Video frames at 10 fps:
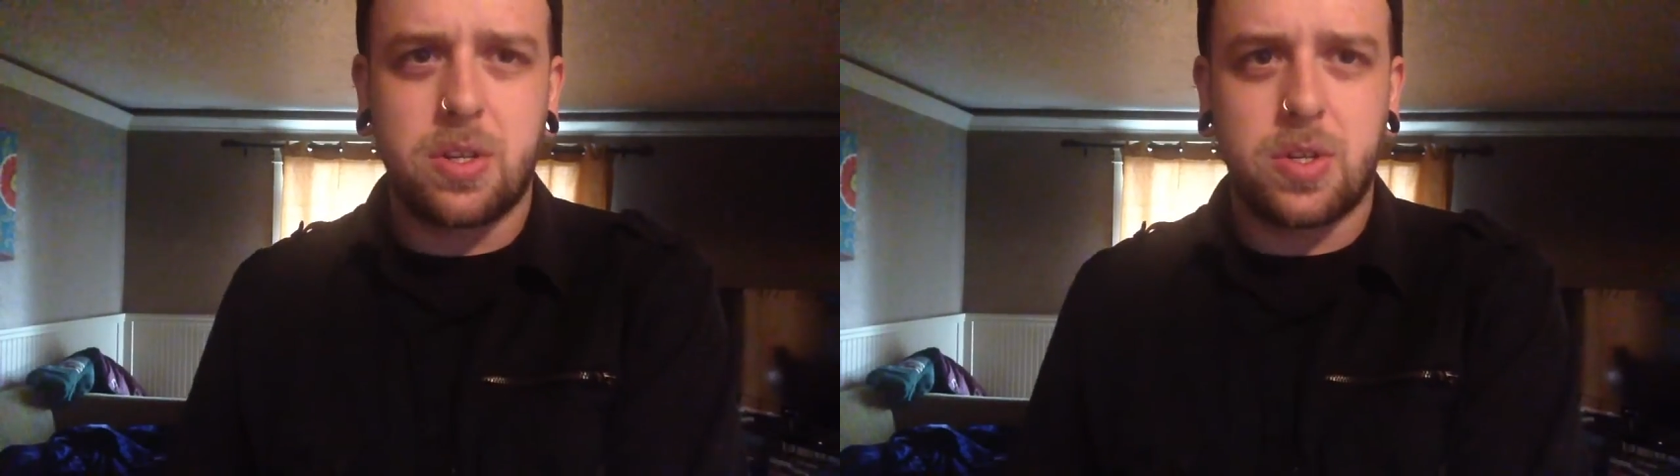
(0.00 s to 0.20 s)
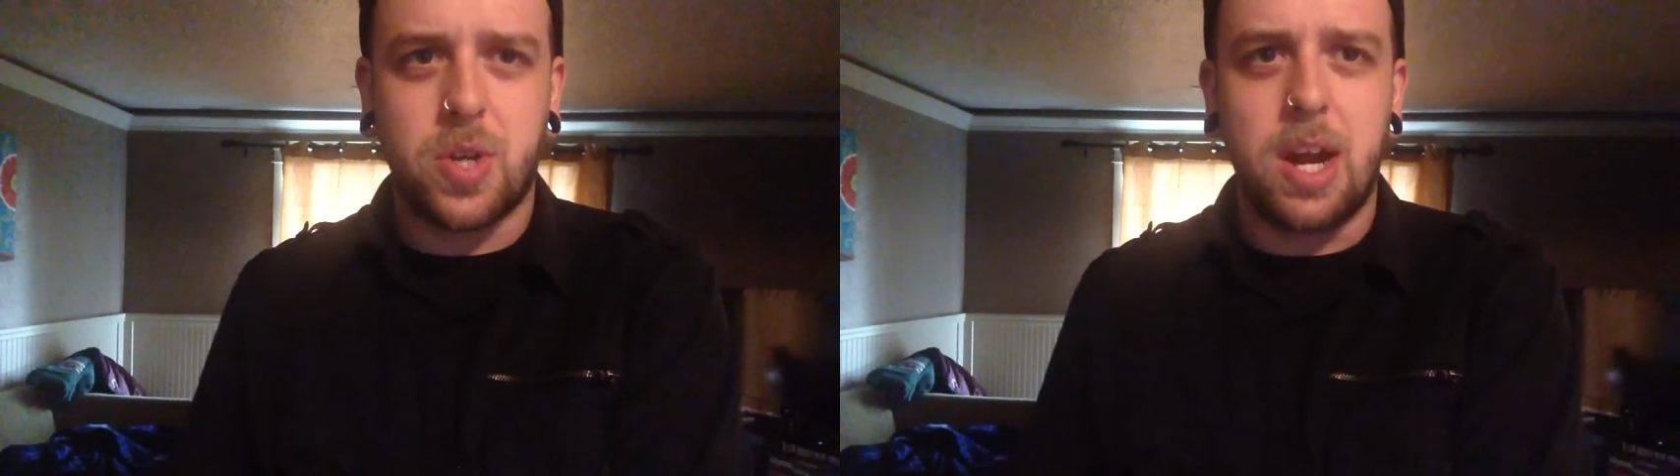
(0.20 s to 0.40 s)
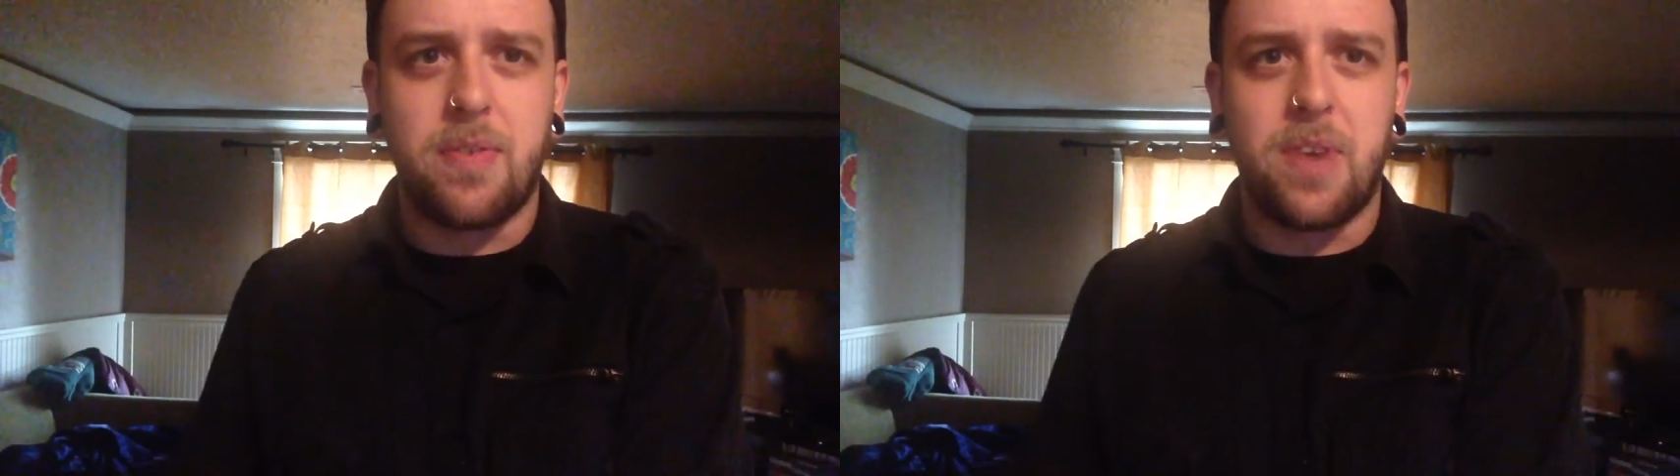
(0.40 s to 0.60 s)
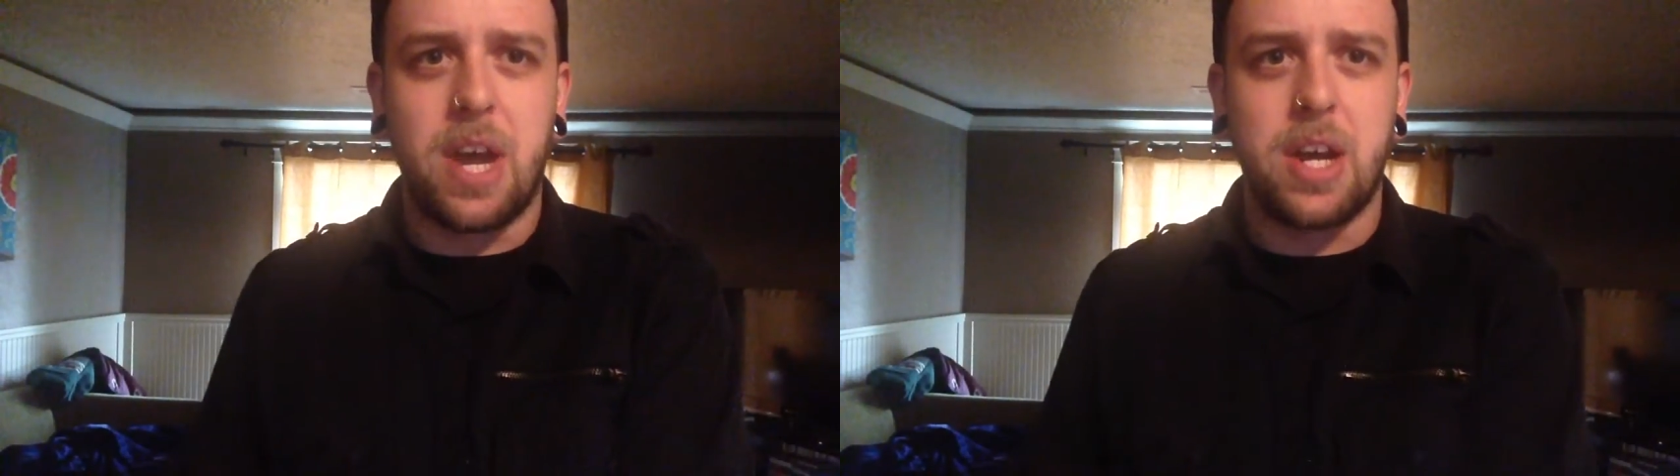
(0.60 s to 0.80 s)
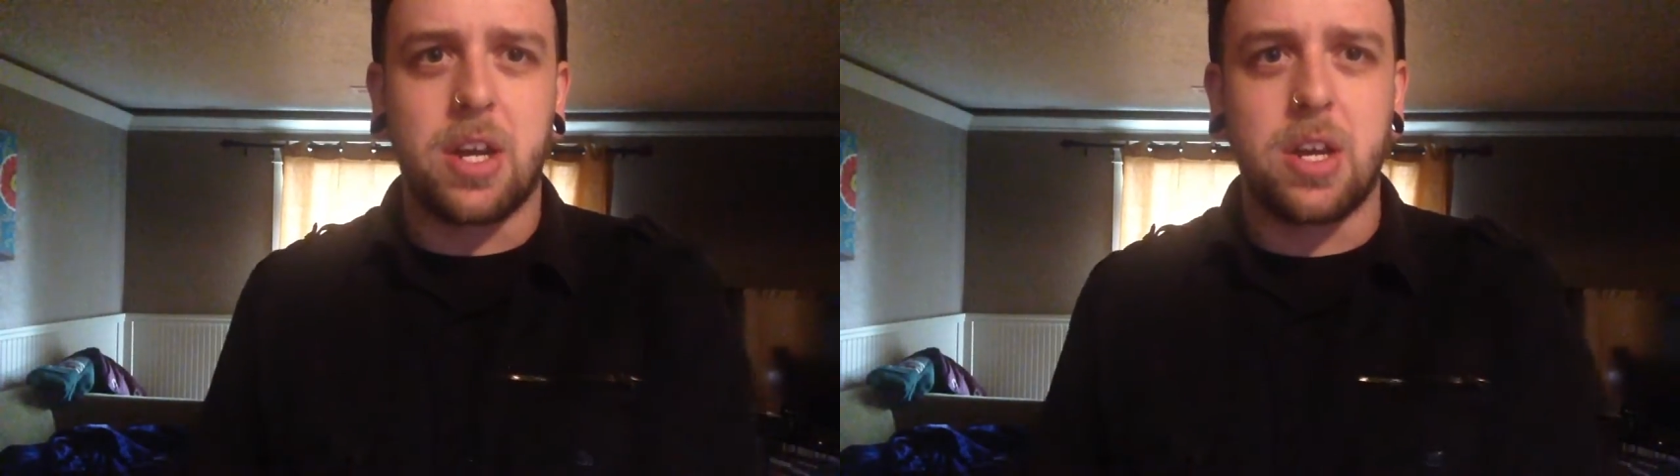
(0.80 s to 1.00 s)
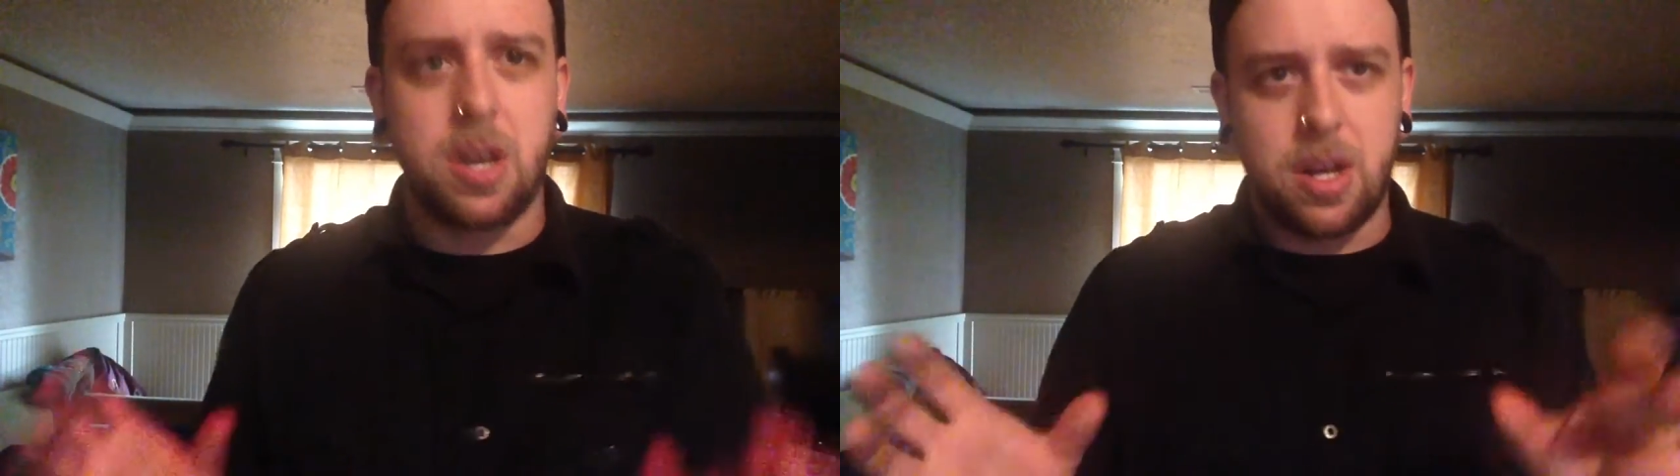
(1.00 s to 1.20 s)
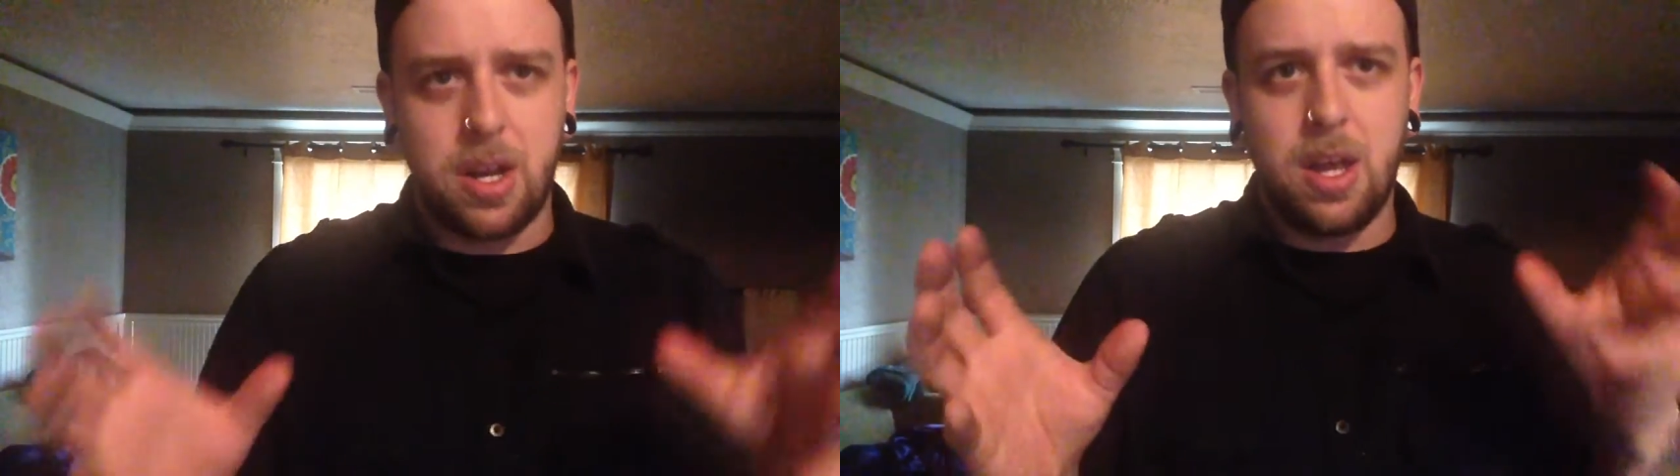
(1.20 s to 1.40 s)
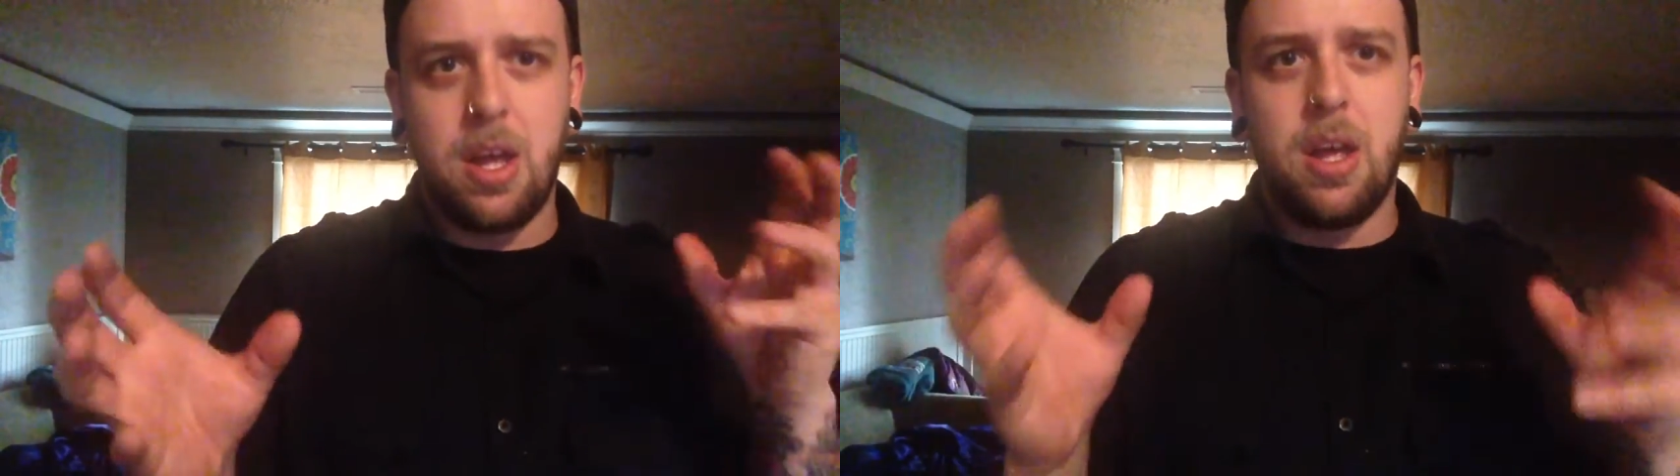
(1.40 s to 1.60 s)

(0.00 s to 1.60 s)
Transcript: try to find a good